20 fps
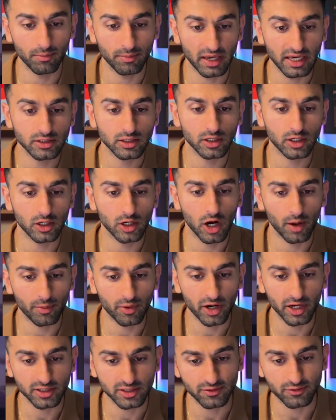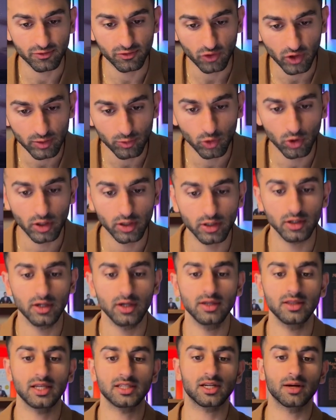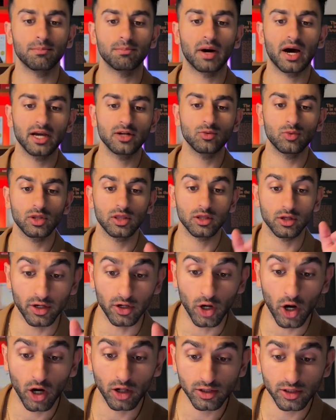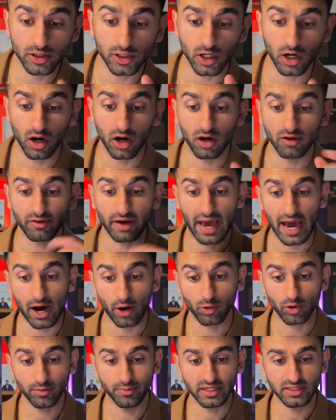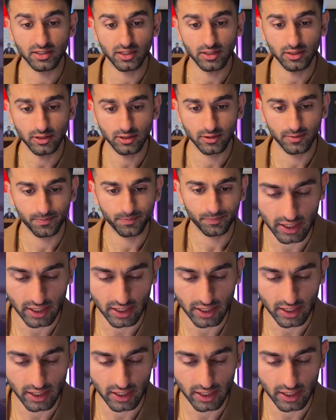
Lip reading: based on a comprehensive framework that's combined with the knowledge of our business,